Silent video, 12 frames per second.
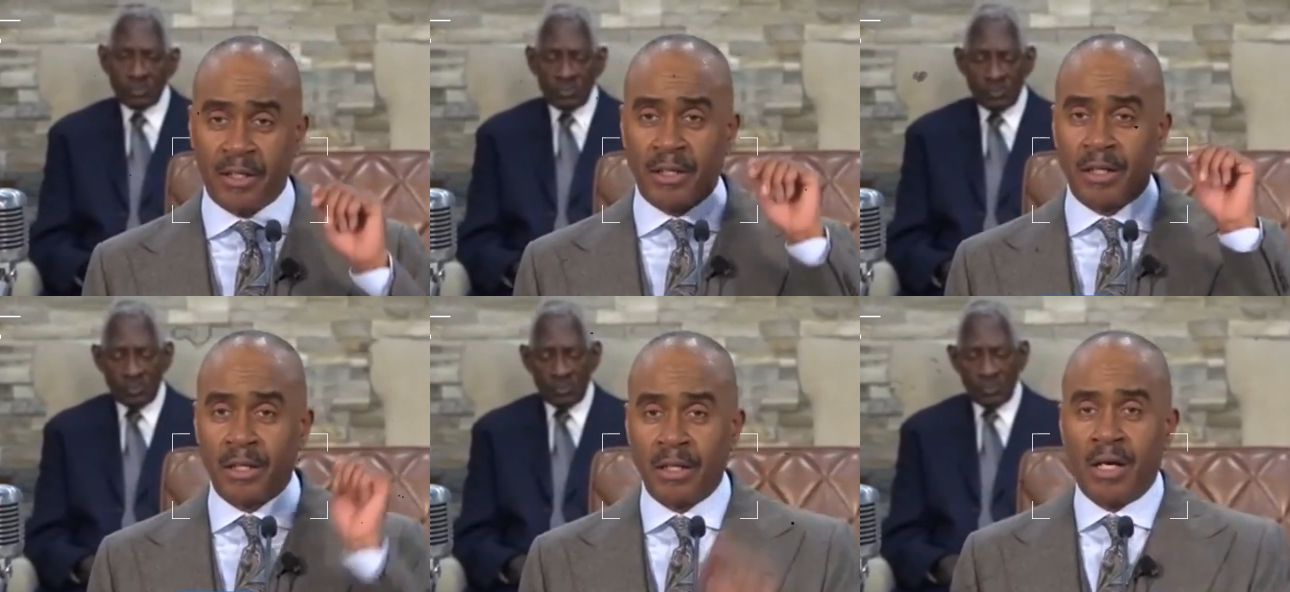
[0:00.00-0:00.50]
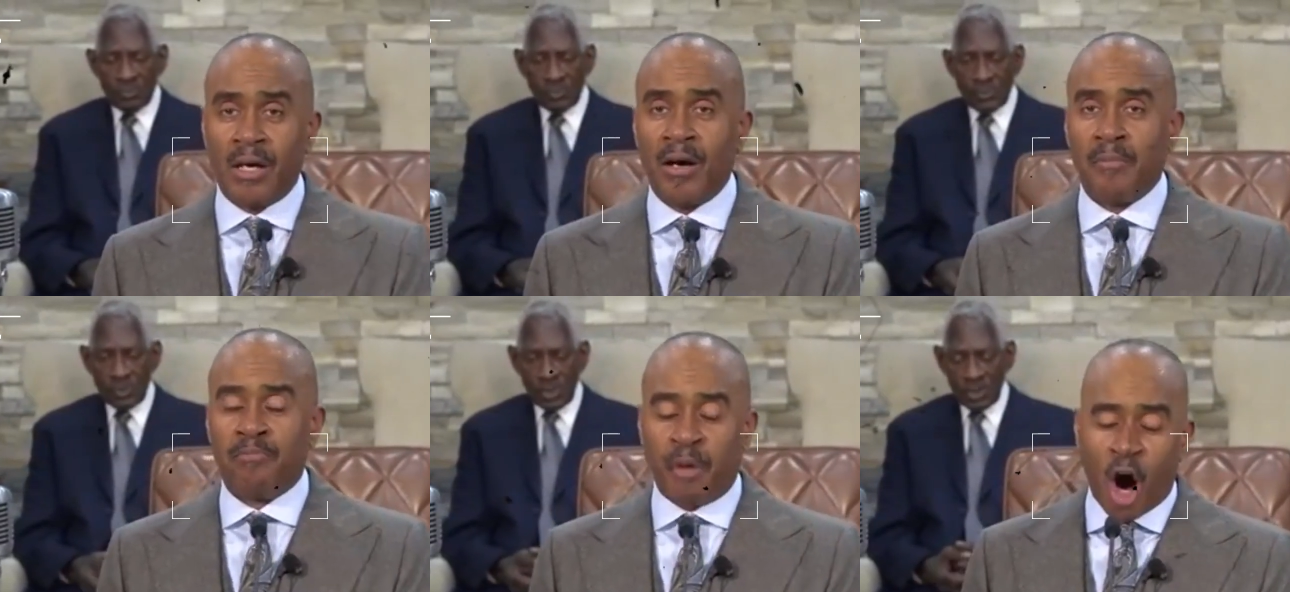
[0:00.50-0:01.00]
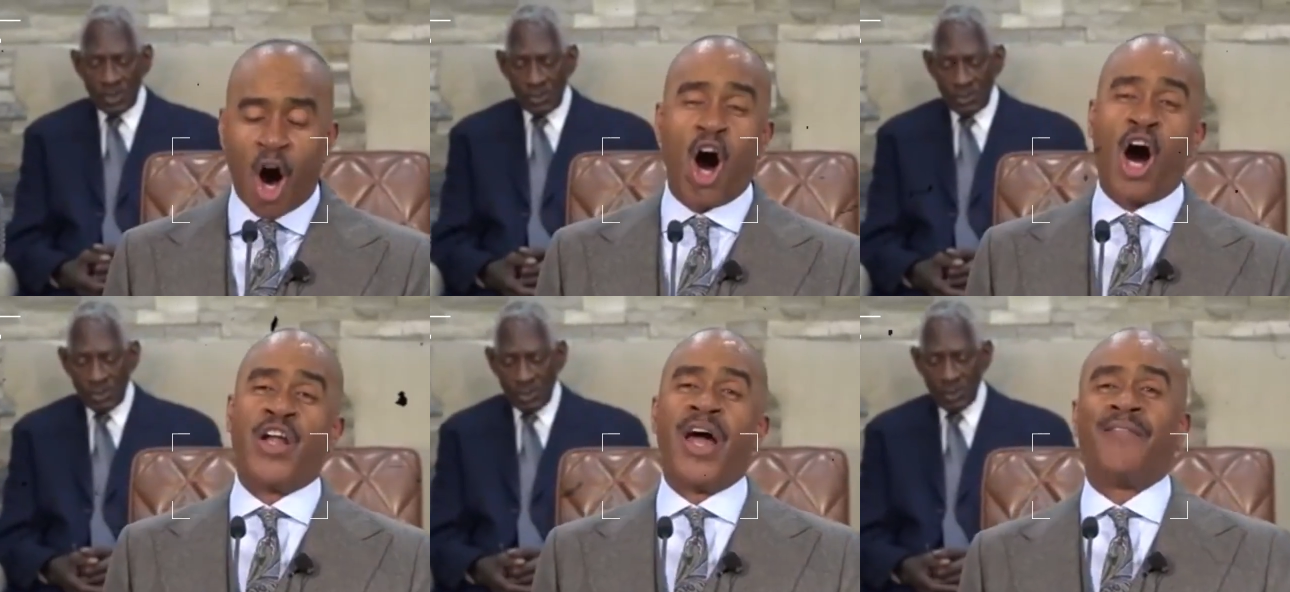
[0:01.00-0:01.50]
Speaker 1: that's right.
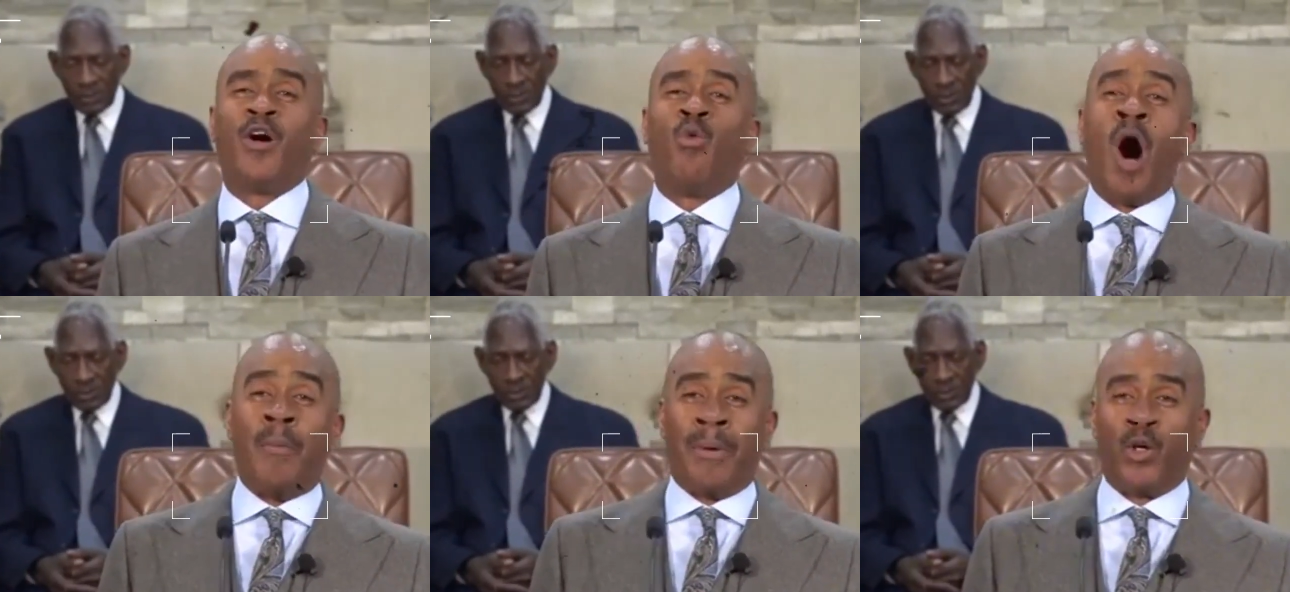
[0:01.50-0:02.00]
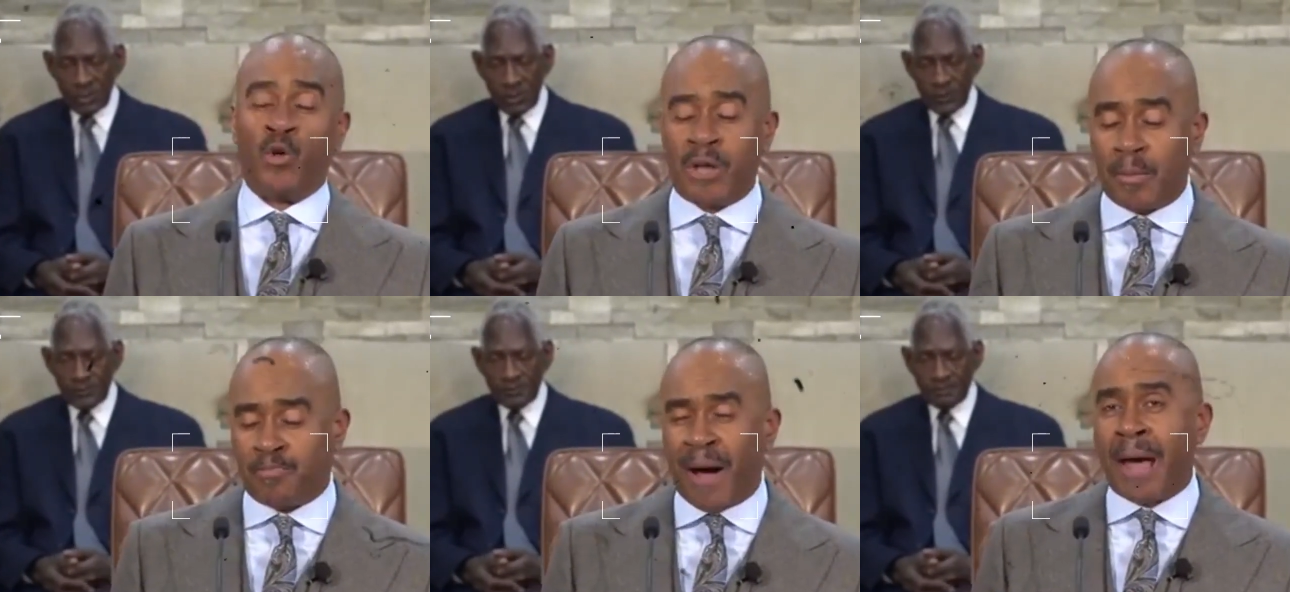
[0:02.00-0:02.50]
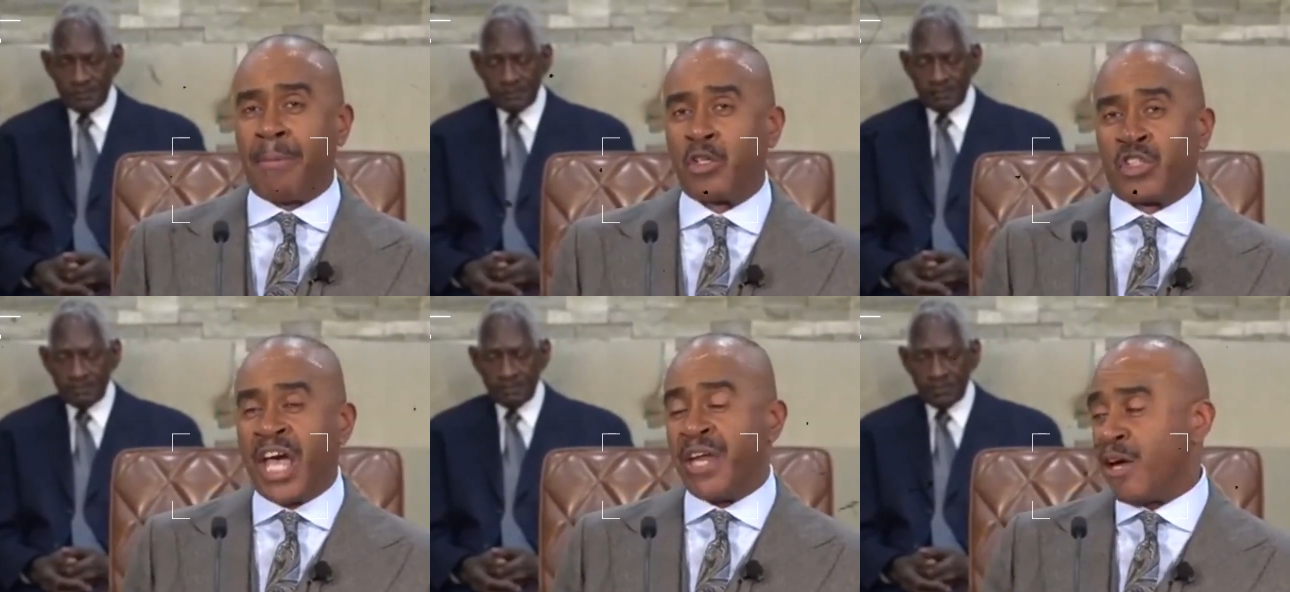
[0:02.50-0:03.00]
Born of a woman whom the
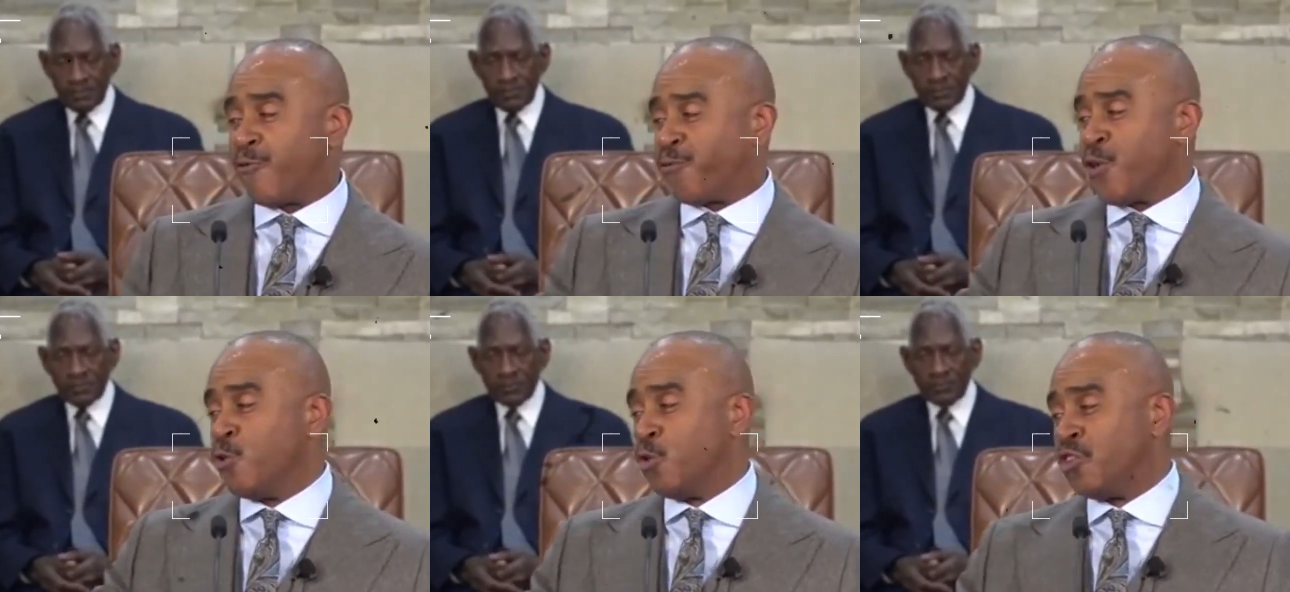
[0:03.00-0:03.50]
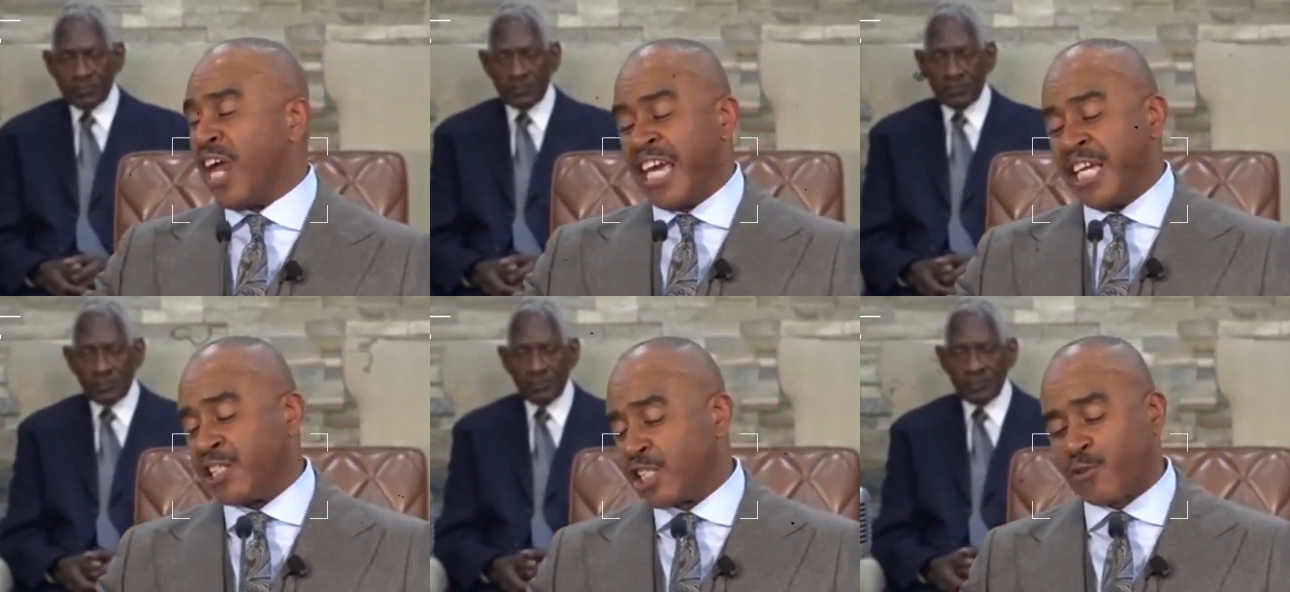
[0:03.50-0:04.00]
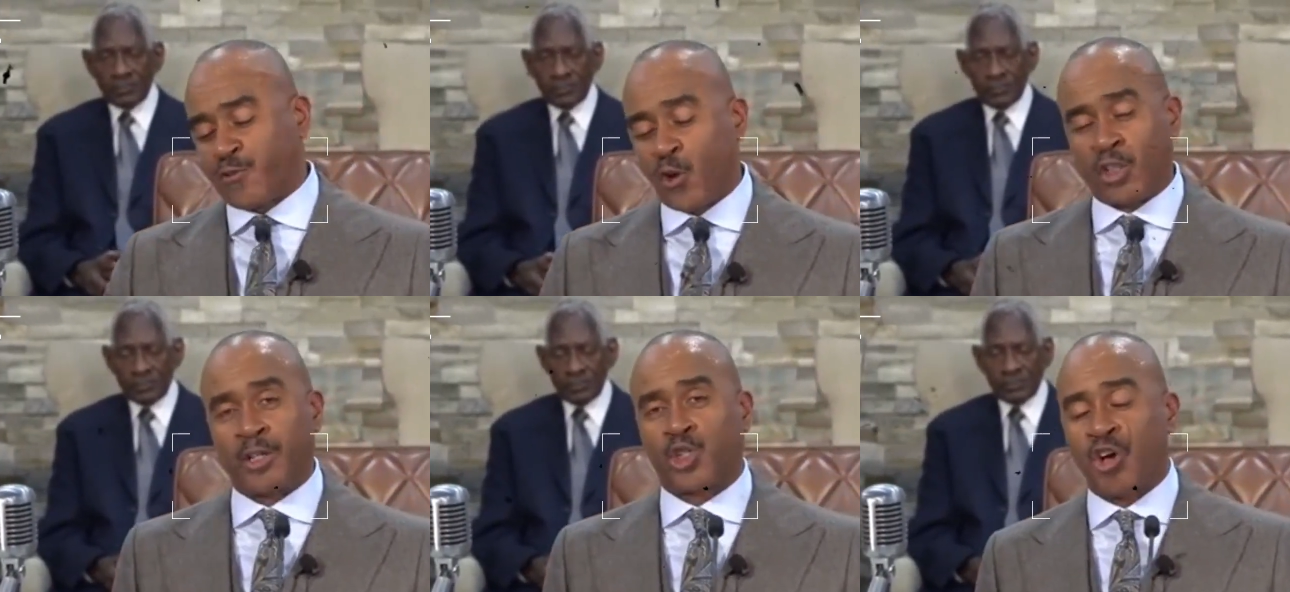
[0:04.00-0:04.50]
Bible said in a few days is
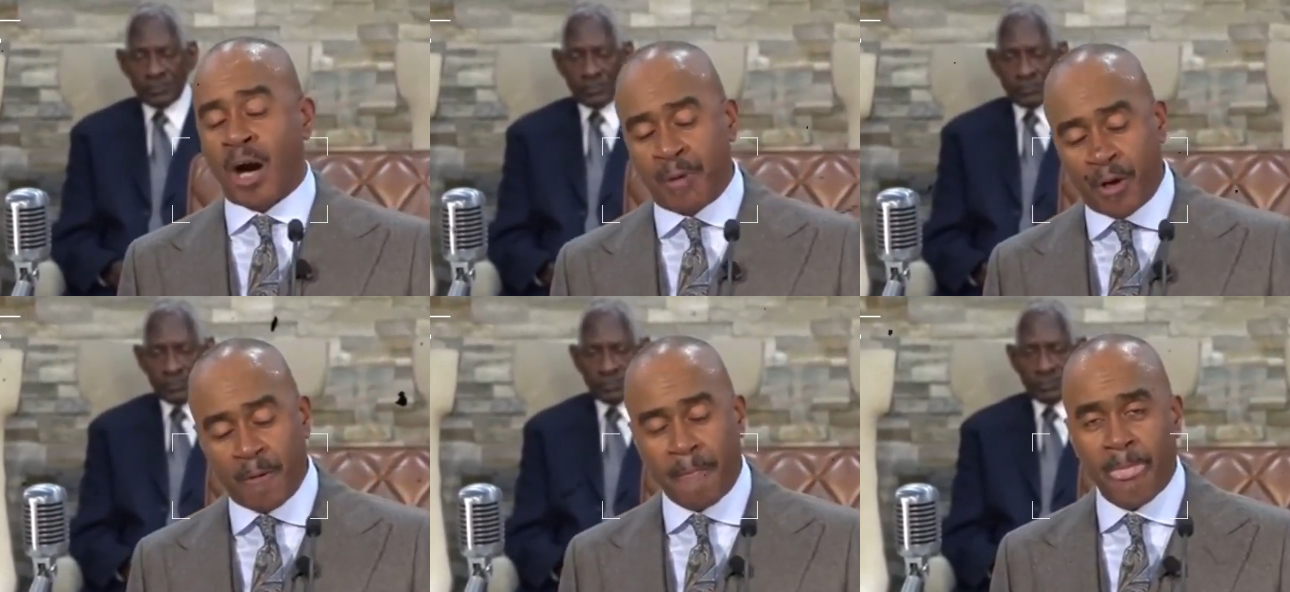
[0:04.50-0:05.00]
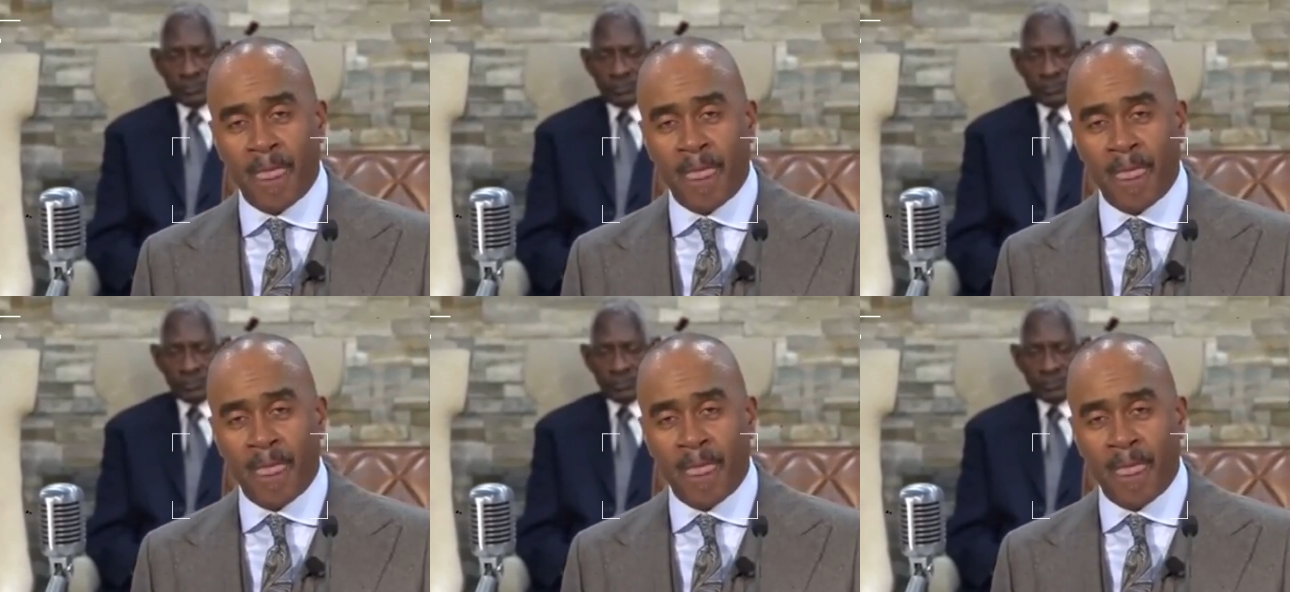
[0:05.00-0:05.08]
full of trouble. Full of